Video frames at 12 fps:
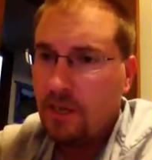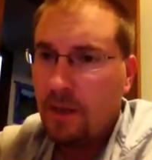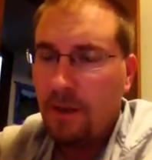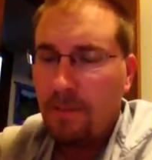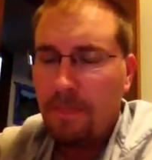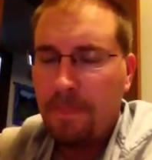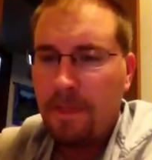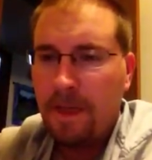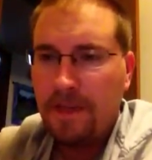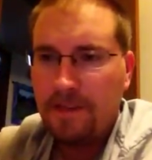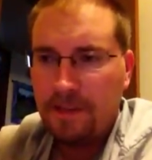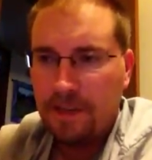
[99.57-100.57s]
Um,
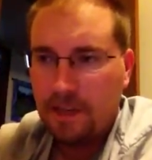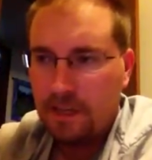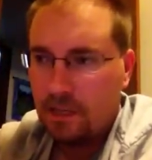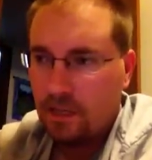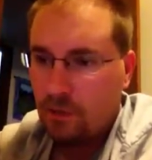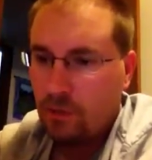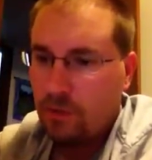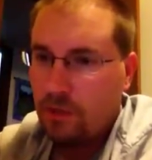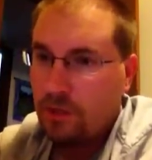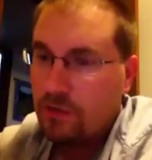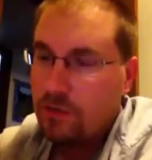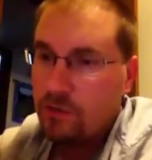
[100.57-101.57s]
that uh, what we
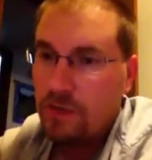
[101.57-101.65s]
do is